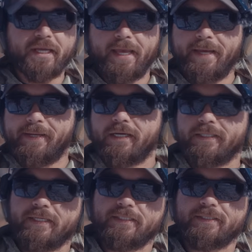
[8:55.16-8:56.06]
a can
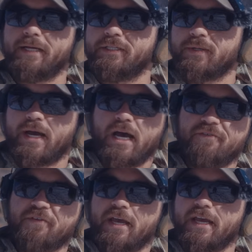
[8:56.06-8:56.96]
on this. I do
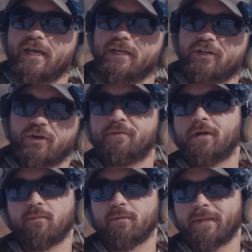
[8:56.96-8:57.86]
have a Griffin
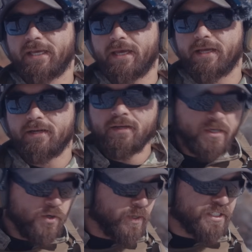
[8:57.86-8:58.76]
Armament can,
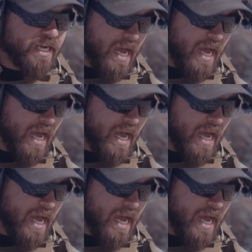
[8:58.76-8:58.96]
which I